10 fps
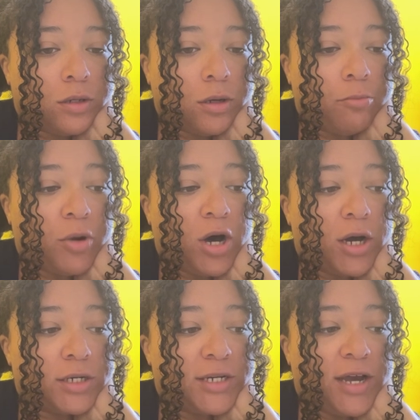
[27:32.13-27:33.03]

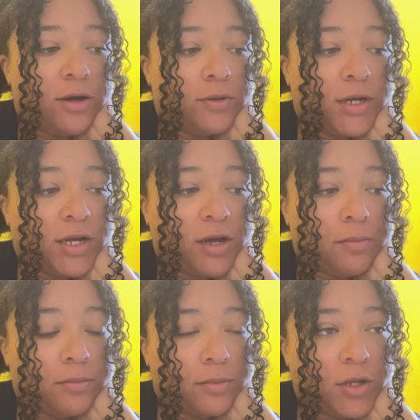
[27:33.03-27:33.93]
bogged down, like
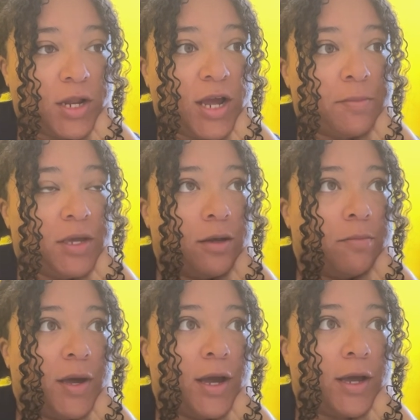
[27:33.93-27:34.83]
I'm climbing
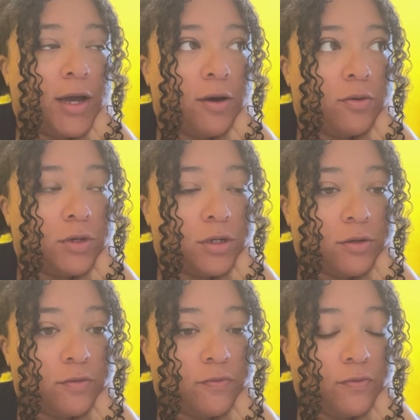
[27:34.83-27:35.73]
back out
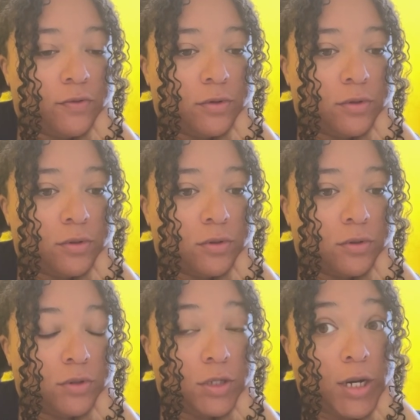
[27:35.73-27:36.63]
of
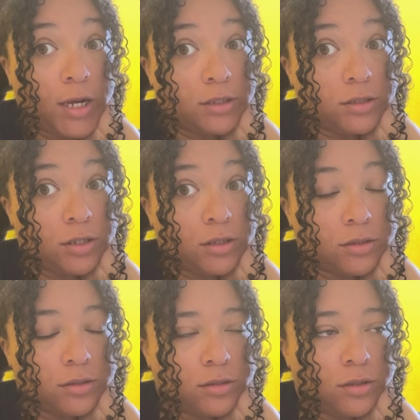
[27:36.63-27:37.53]
the
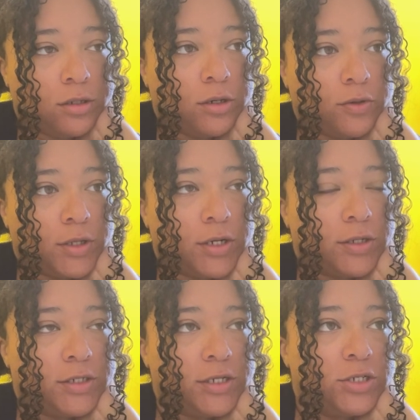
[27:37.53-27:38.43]
nonsense, you know, the
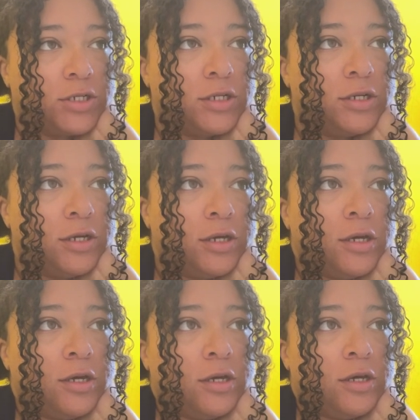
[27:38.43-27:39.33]
irritation.
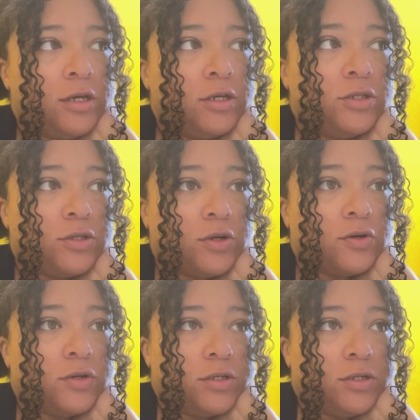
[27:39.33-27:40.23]
So
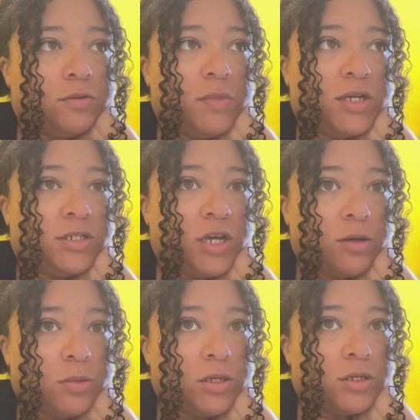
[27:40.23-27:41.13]
it, it may take
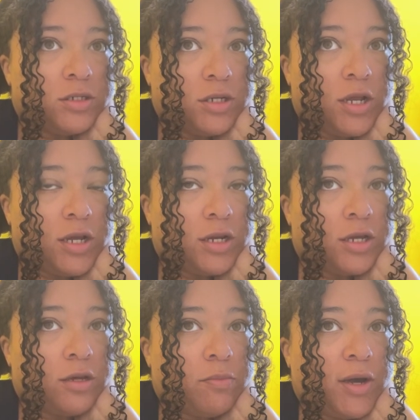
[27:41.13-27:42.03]
me today to
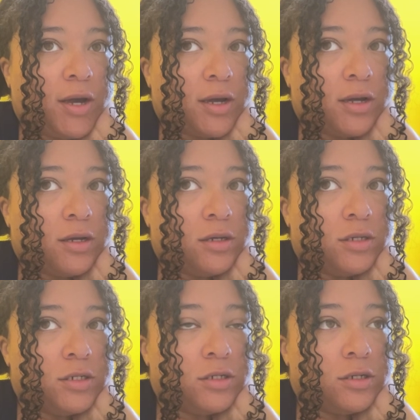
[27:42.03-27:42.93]
get back
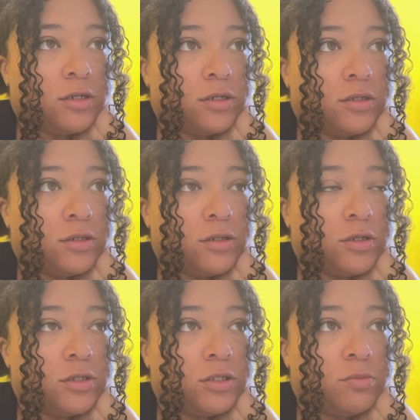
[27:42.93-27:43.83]
into
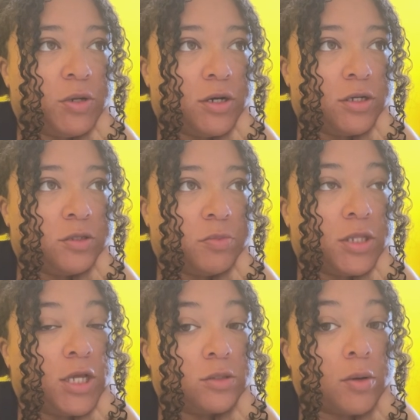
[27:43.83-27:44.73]
good spirits, but
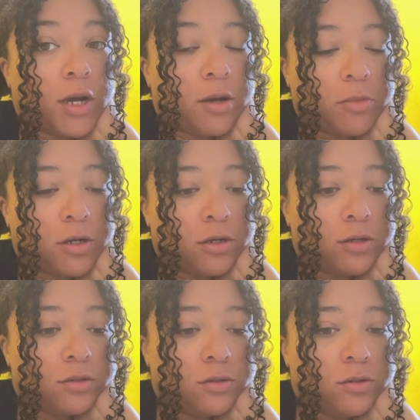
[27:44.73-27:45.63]
that's why I'm gonna
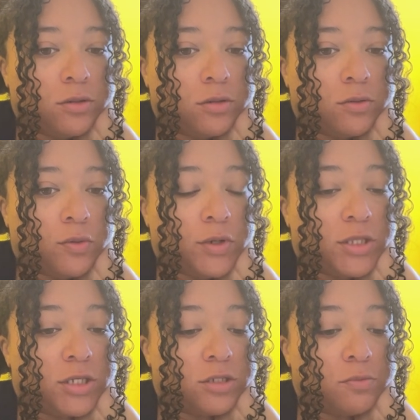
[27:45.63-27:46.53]
read
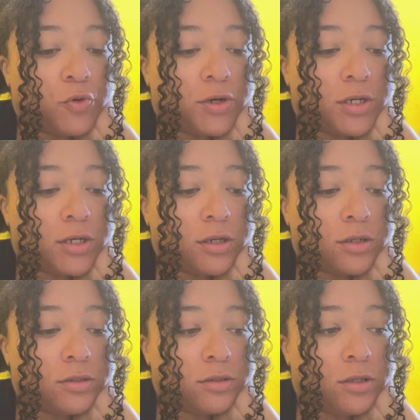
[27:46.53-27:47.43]
this morning
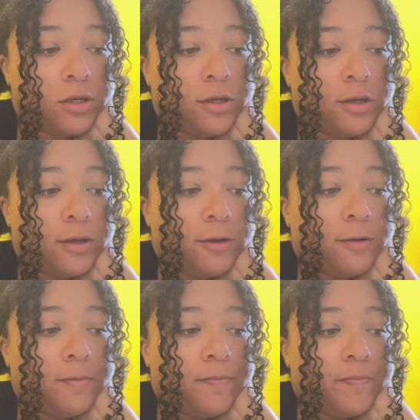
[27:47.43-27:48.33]
because
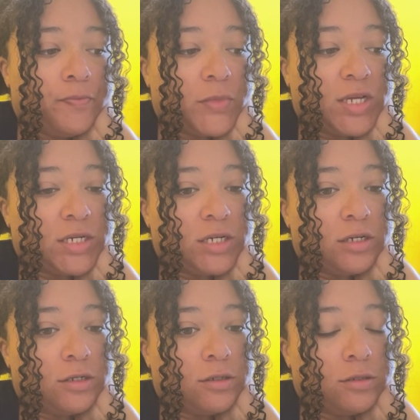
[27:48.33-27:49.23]
I
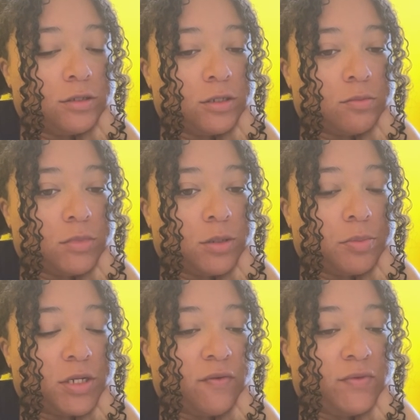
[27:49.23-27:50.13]
need some
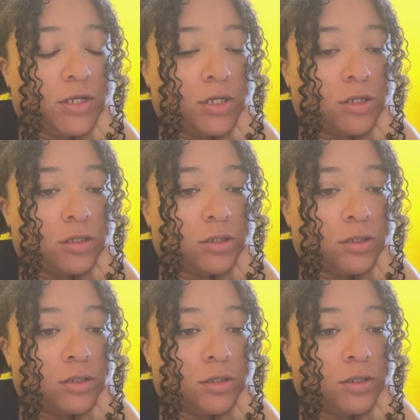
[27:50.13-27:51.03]
uplifting
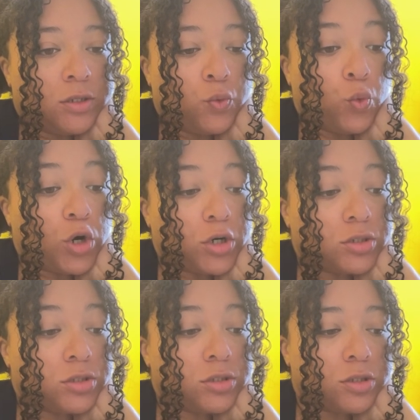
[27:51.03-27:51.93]

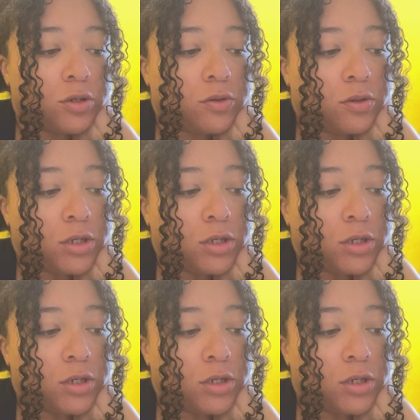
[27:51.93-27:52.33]
words. So